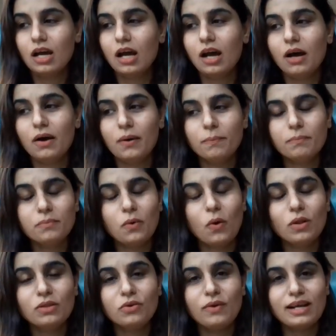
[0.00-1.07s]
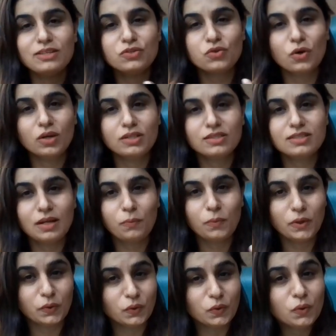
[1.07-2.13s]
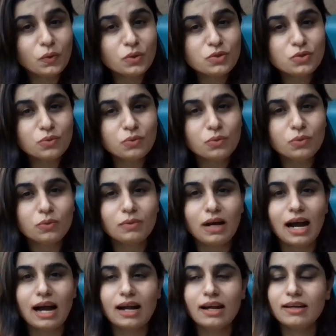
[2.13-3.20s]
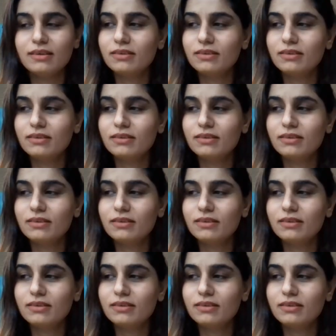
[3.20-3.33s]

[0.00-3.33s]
All the restaurants that we could go to are